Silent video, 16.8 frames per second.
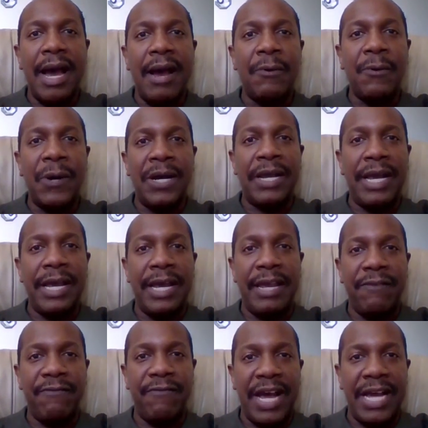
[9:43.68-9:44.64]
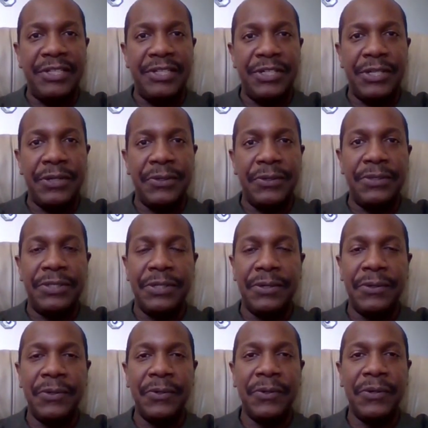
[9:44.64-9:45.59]
I want to invite you
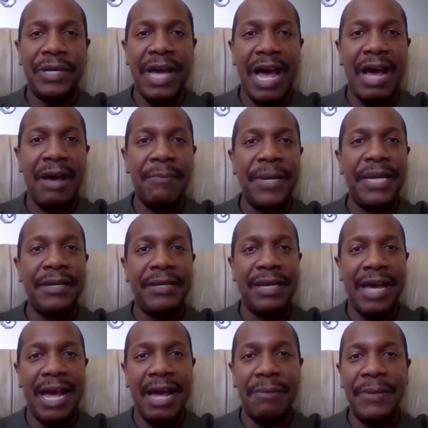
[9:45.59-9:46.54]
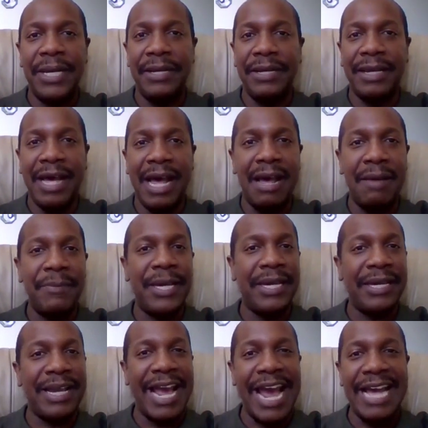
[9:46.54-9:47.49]
to comment,
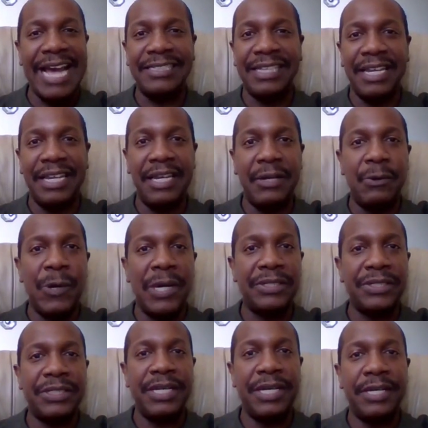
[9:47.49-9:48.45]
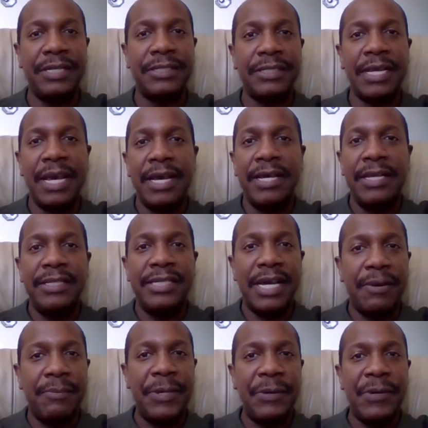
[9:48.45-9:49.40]
ask any questions,
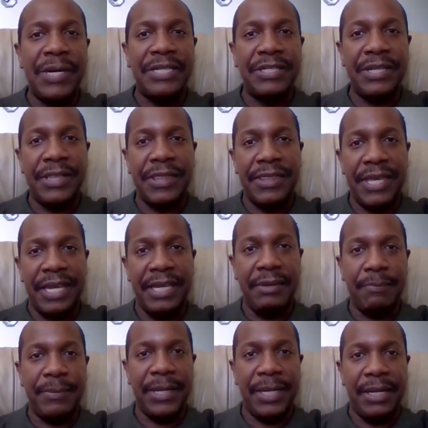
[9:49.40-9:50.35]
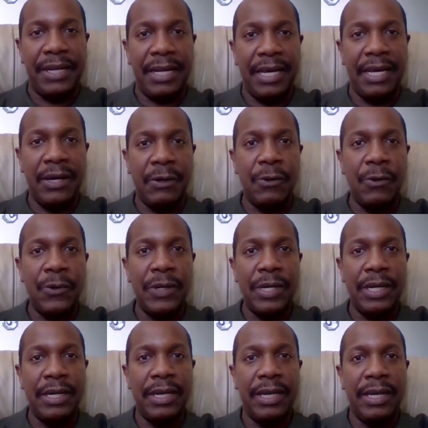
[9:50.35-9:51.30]
tell me what you think
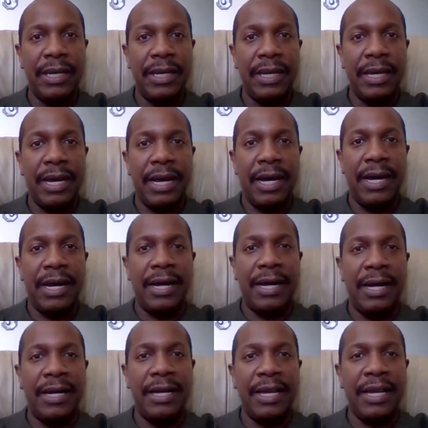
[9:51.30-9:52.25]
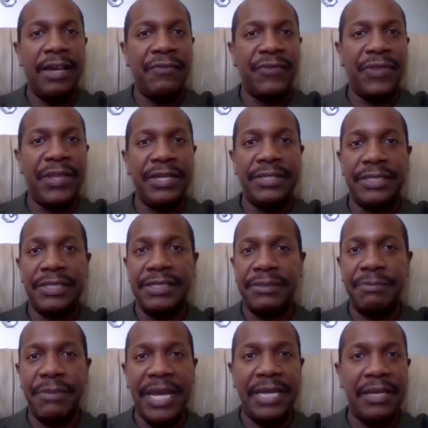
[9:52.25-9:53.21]
below. If this
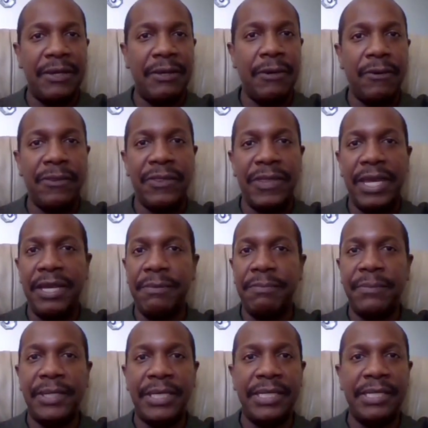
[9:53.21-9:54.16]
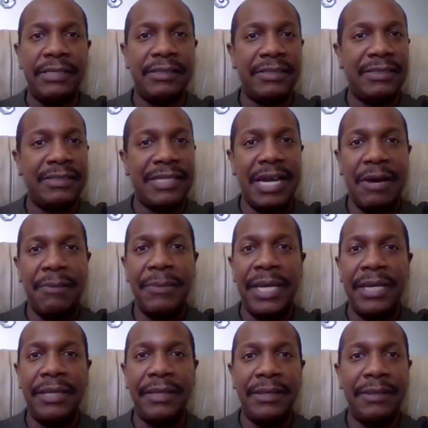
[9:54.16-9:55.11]
is making you think, please tell
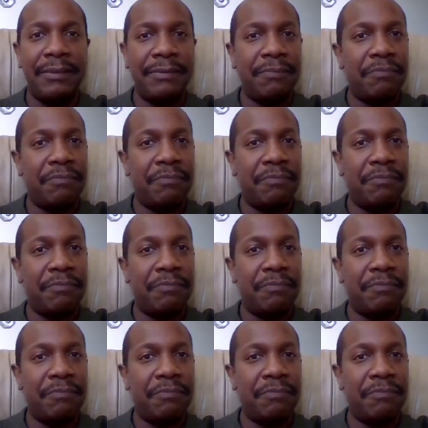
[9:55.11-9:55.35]
me